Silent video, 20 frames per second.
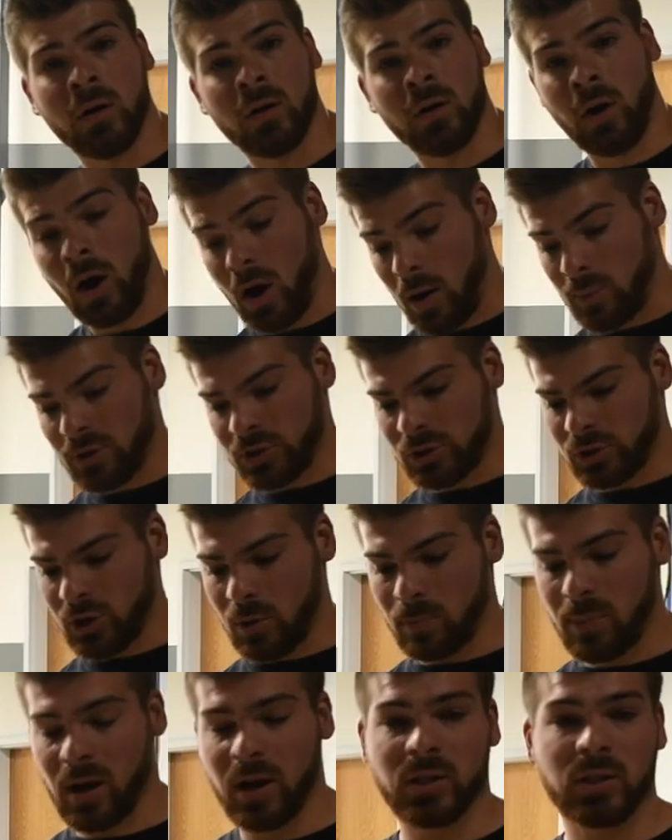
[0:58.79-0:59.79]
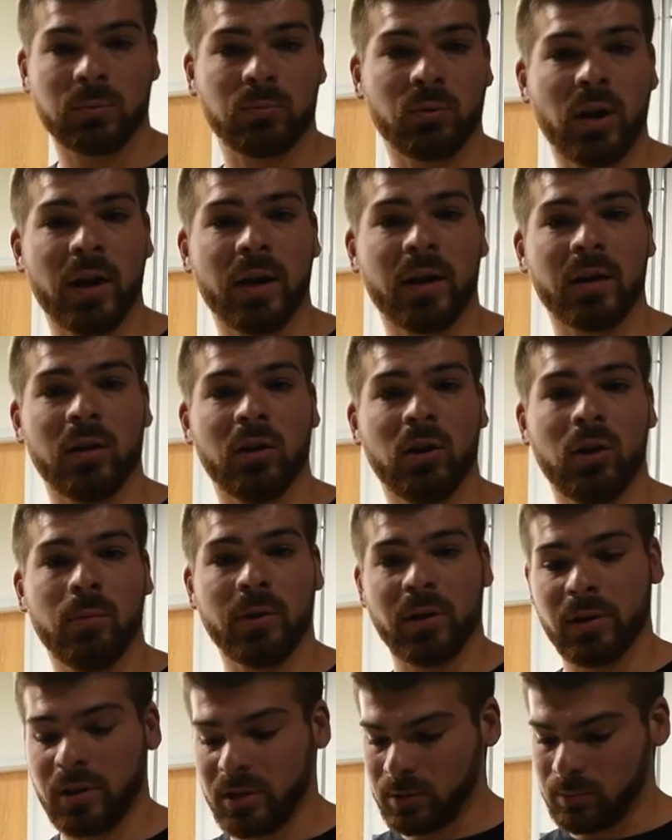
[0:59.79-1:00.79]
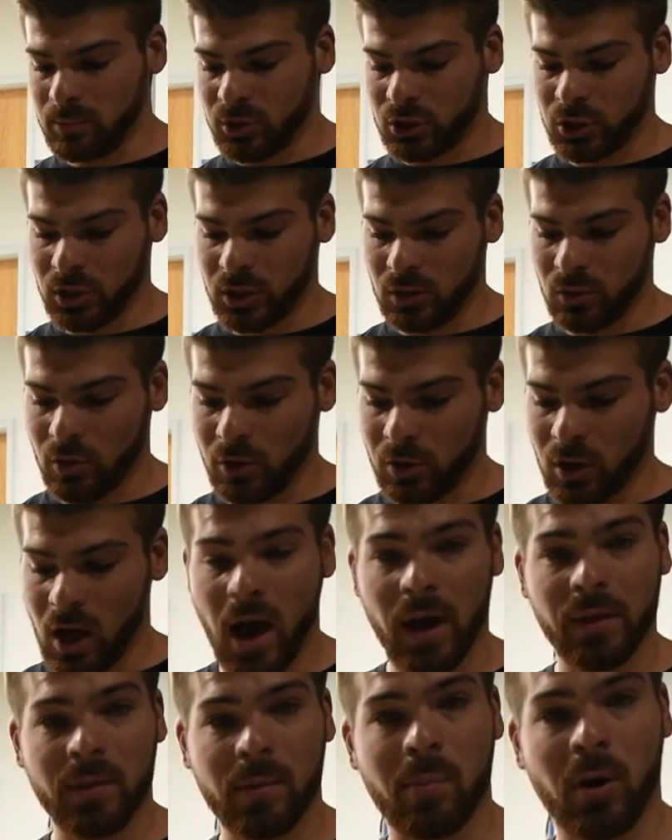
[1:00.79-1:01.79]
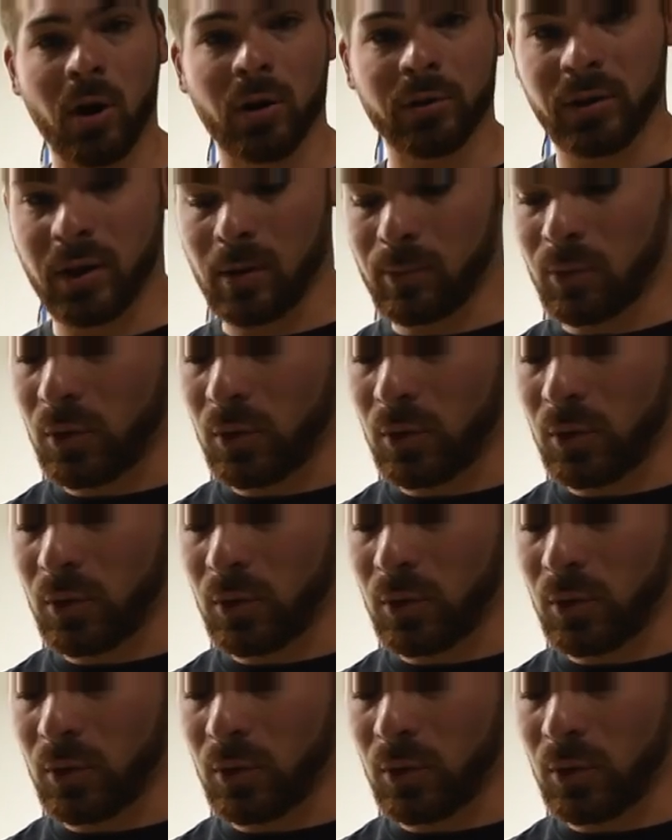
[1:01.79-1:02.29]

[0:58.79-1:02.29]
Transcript: All right, I'm gonna start by spraying a little bit of this machine oil on the part that I'm